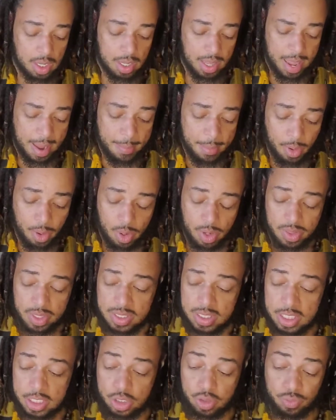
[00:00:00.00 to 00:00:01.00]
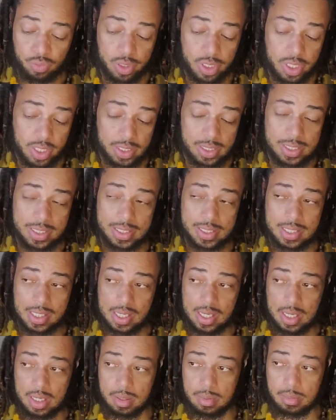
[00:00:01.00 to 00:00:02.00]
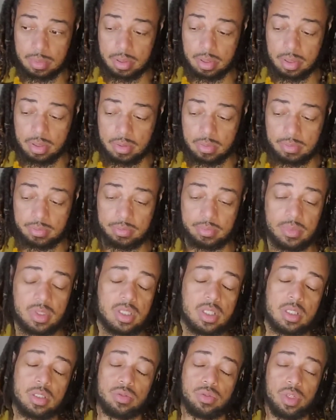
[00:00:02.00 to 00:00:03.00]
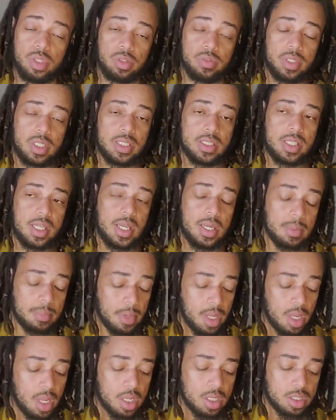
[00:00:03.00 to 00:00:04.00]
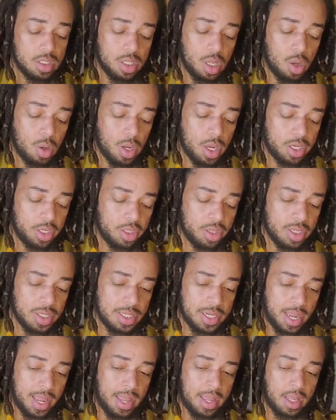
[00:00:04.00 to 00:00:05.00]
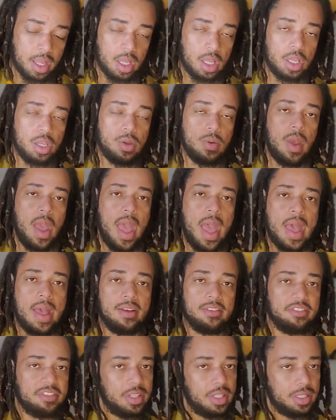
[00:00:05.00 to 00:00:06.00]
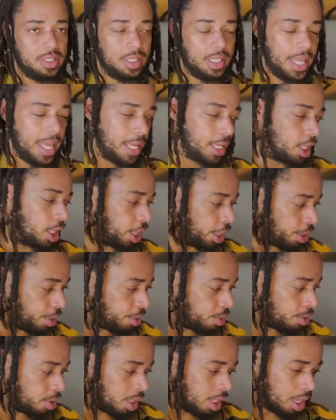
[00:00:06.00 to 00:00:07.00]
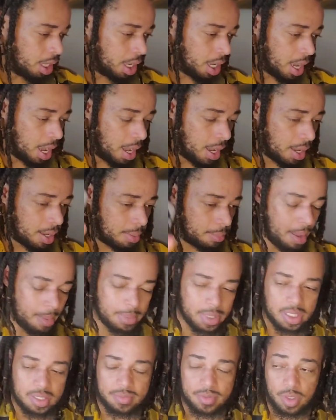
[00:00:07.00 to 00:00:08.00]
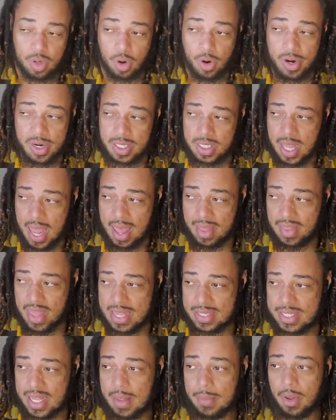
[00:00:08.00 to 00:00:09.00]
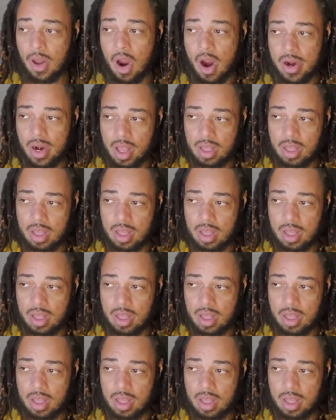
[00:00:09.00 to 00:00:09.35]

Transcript: Capricorn, this is really deep. This is really, really deep. So under the deck, you have let go. Um, I believe Taurus had that same card